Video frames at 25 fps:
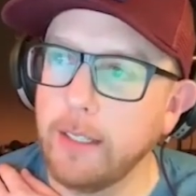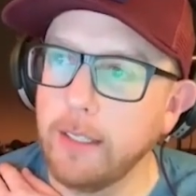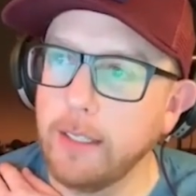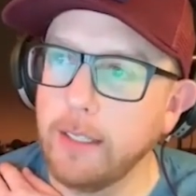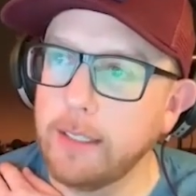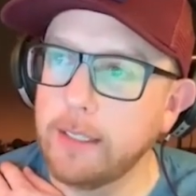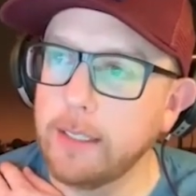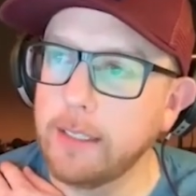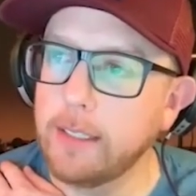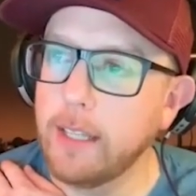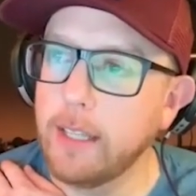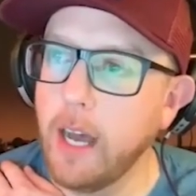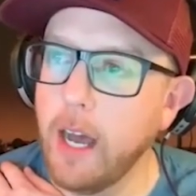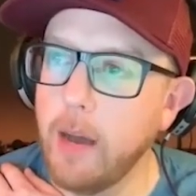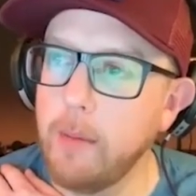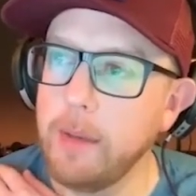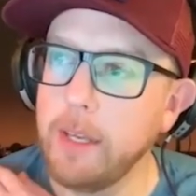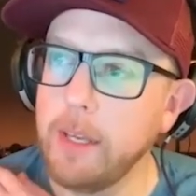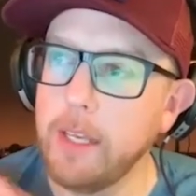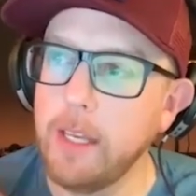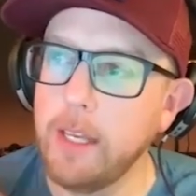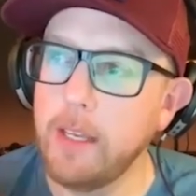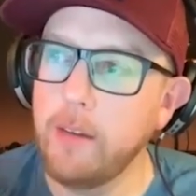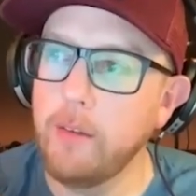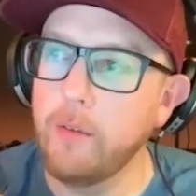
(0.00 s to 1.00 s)
It's
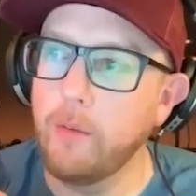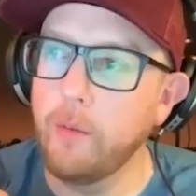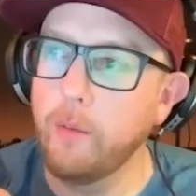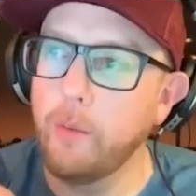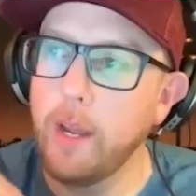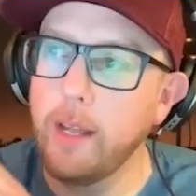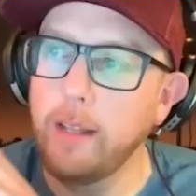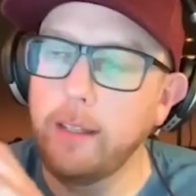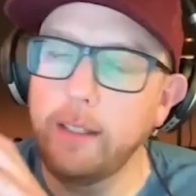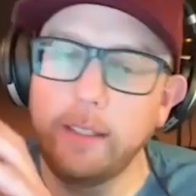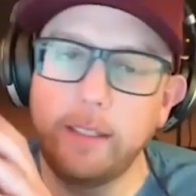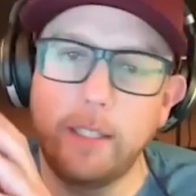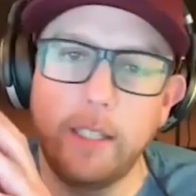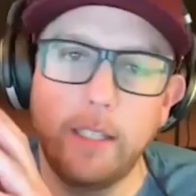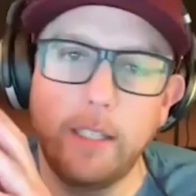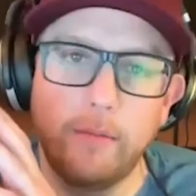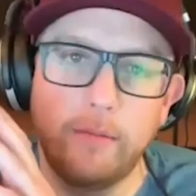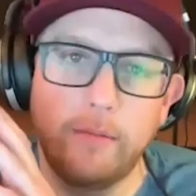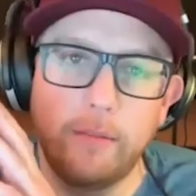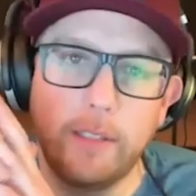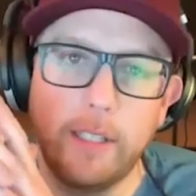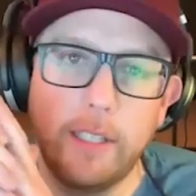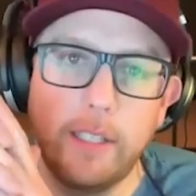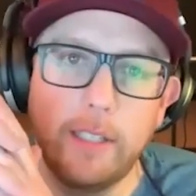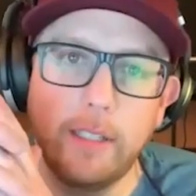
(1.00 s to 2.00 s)
coming in
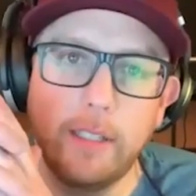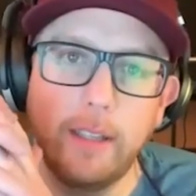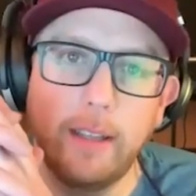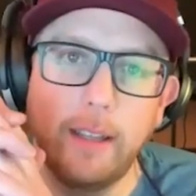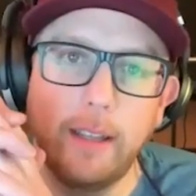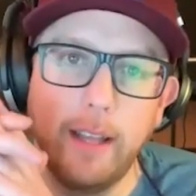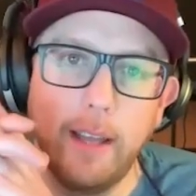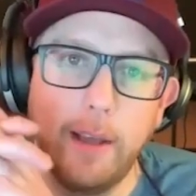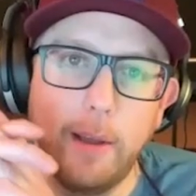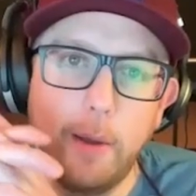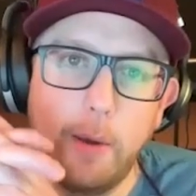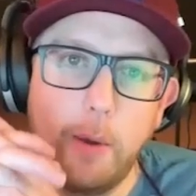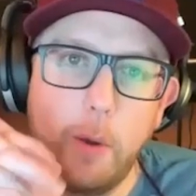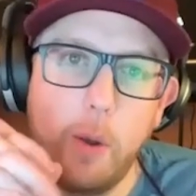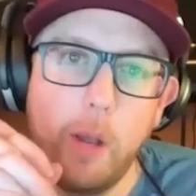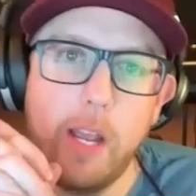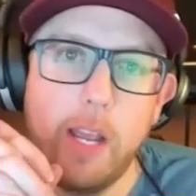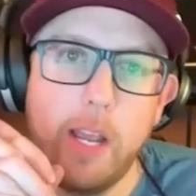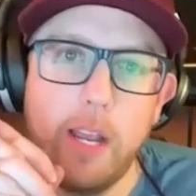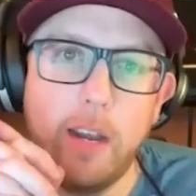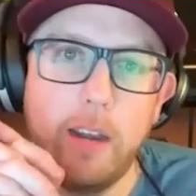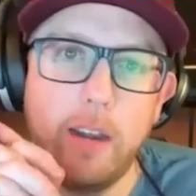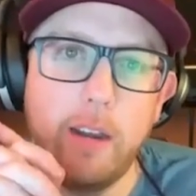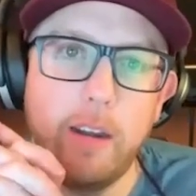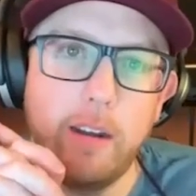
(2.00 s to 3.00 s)
relatively low
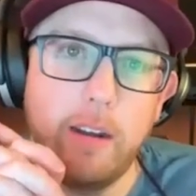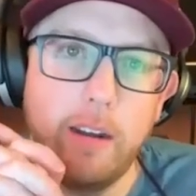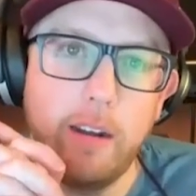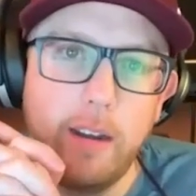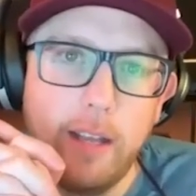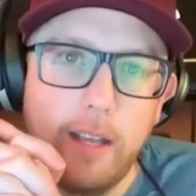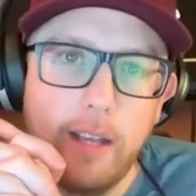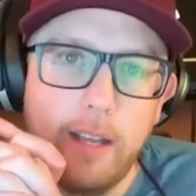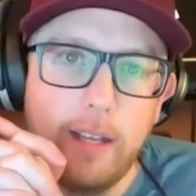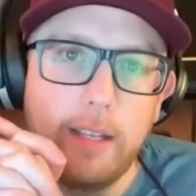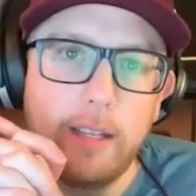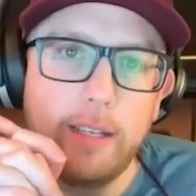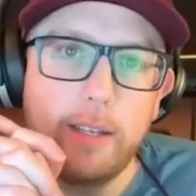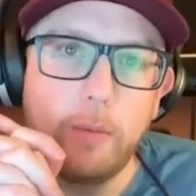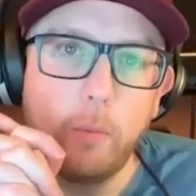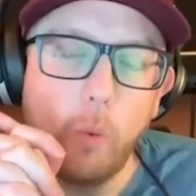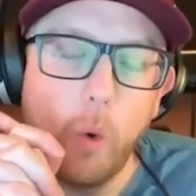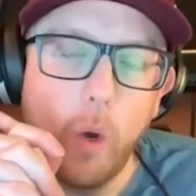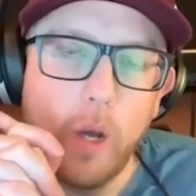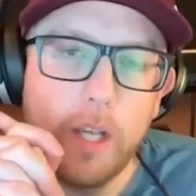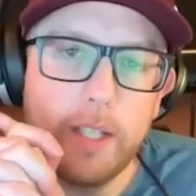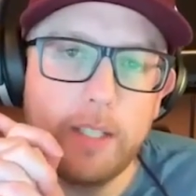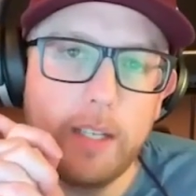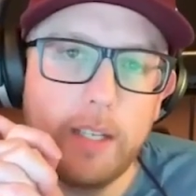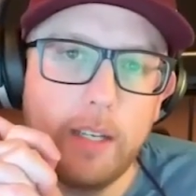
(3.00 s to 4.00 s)
here.
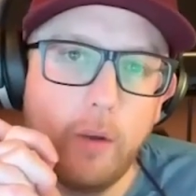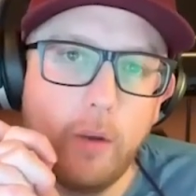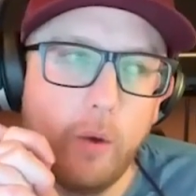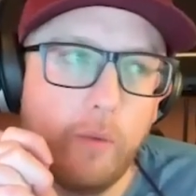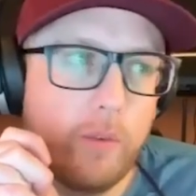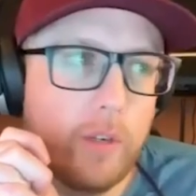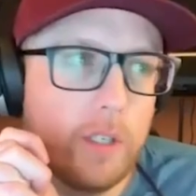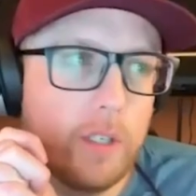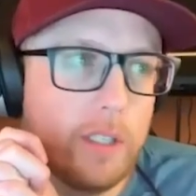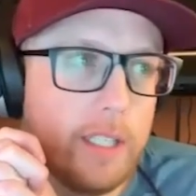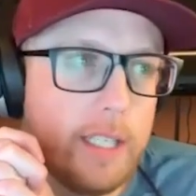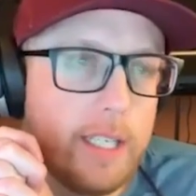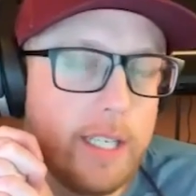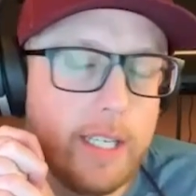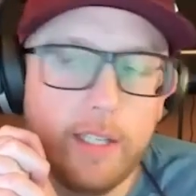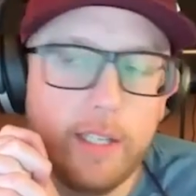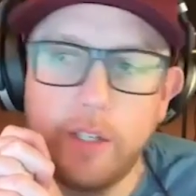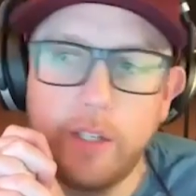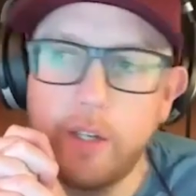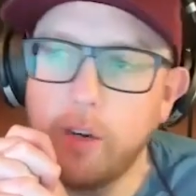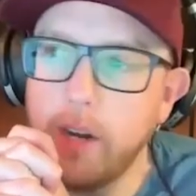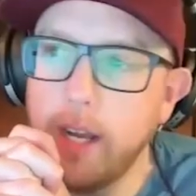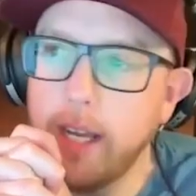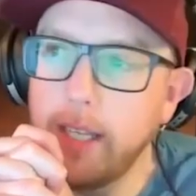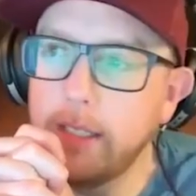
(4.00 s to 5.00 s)
Wasn't overly
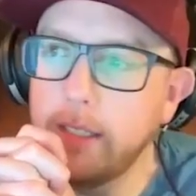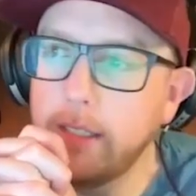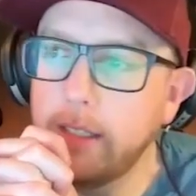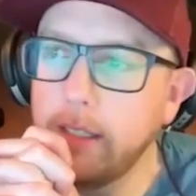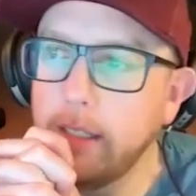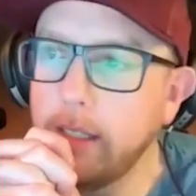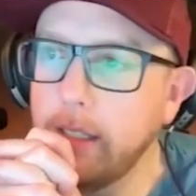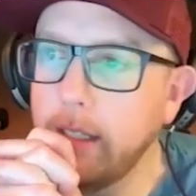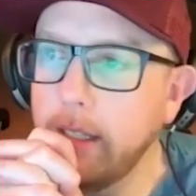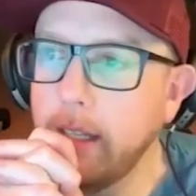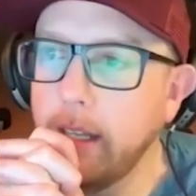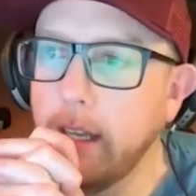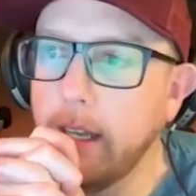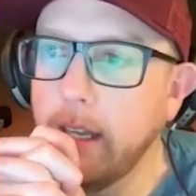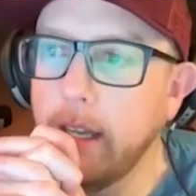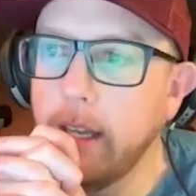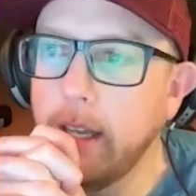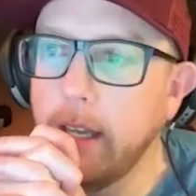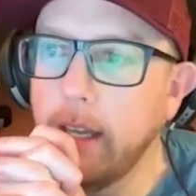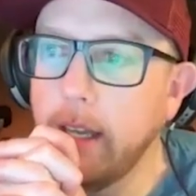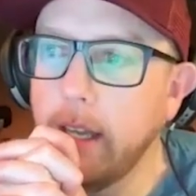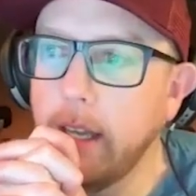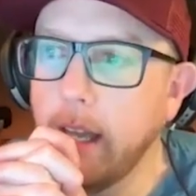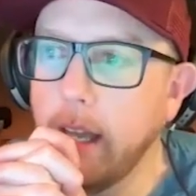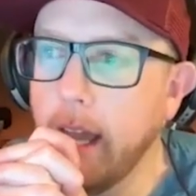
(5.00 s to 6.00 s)
interested.
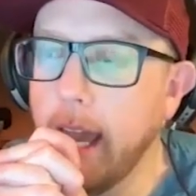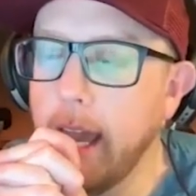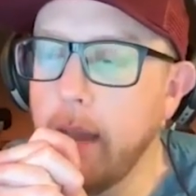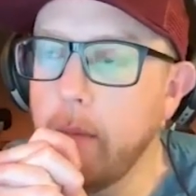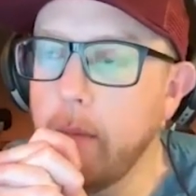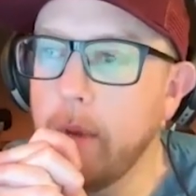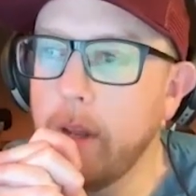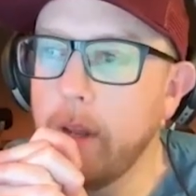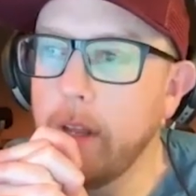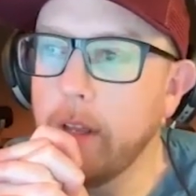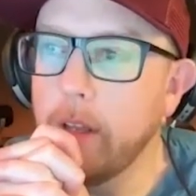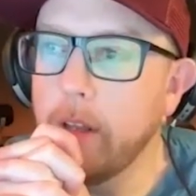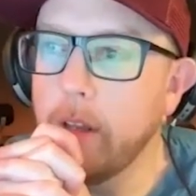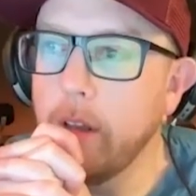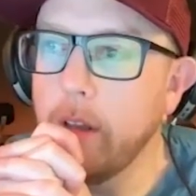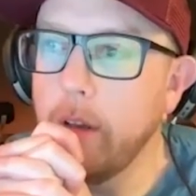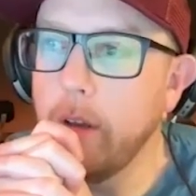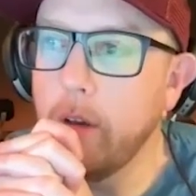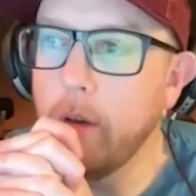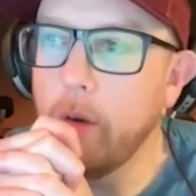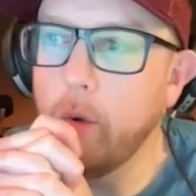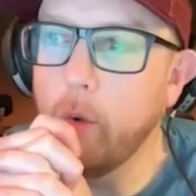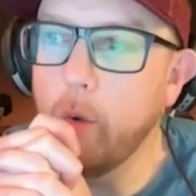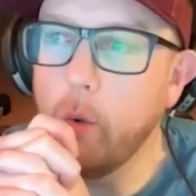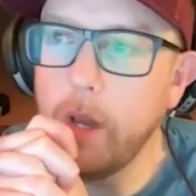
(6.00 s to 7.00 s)
I'm gonna
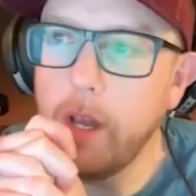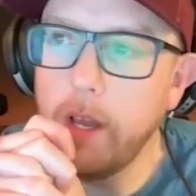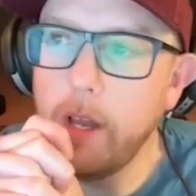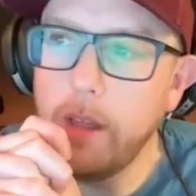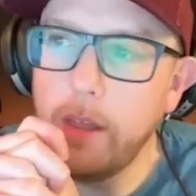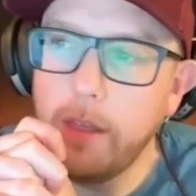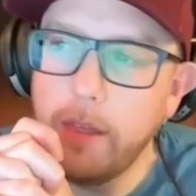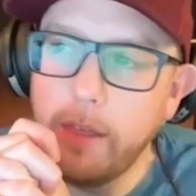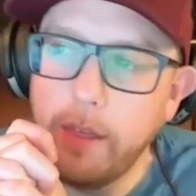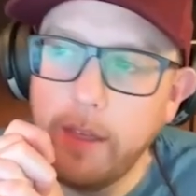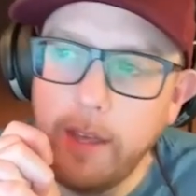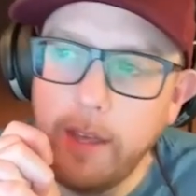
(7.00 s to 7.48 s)
go with